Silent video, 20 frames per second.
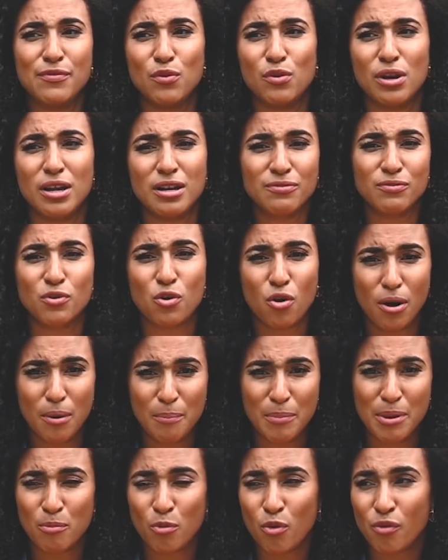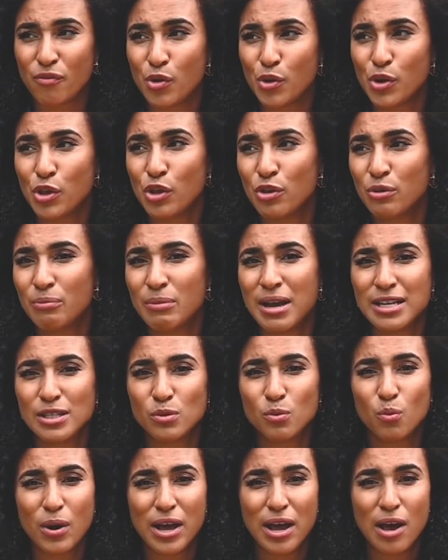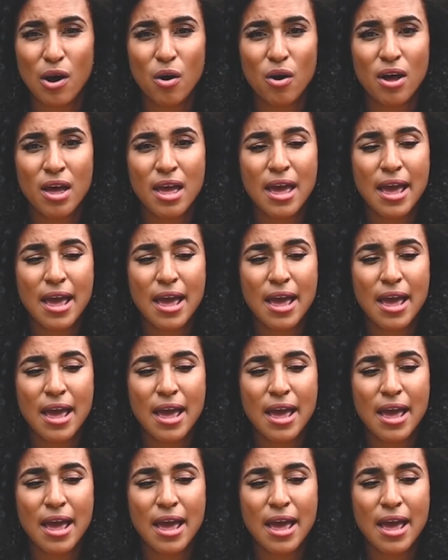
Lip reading: feel like I've got a bit more volume as well.